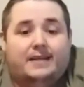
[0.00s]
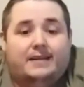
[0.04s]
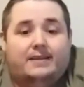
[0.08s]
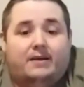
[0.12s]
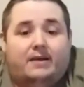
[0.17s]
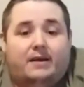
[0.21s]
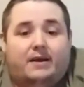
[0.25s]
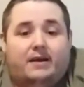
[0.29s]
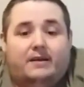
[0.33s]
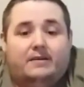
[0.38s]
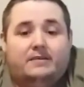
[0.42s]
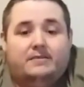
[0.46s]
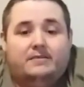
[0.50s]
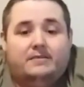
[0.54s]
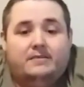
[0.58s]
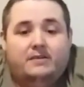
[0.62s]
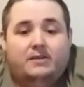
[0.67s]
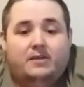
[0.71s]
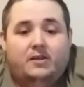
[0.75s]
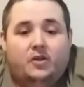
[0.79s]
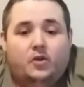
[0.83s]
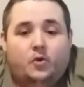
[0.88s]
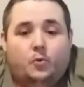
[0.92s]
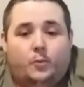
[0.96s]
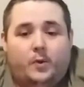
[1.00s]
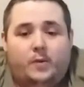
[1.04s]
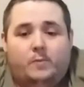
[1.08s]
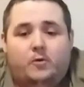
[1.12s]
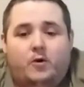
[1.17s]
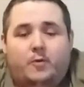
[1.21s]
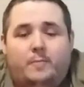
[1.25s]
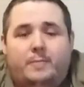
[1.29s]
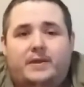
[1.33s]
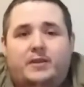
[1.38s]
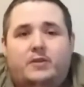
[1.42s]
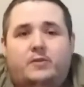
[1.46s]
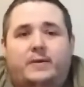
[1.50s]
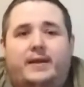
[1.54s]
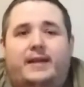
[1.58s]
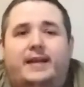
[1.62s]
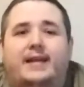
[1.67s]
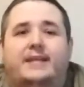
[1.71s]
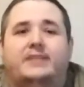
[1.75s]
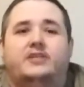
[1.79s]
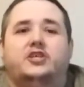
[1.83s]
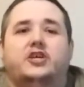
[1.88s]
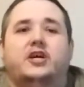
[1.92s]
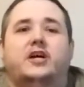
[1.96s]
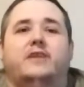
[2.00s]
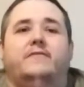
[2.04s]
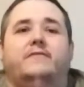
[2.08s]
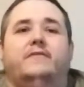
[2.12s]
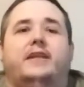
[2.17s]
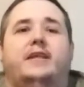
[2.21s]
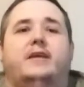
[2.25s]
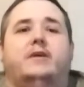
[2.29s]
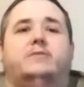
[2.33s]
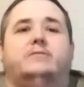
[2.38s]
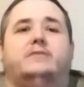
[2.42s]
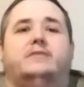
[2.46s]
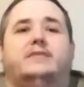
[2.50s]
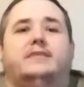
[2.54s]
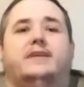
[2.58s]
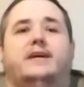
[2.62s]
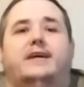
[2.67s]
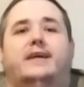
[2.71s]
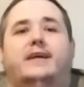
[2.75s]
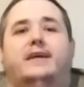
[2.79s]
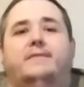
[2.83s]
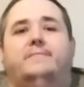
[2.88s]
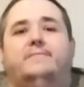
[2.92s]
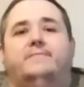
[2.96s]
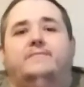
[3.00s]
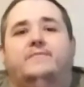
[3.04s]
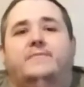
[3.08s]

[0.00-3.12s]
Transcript: And uh, we will be doing a chug video tonight.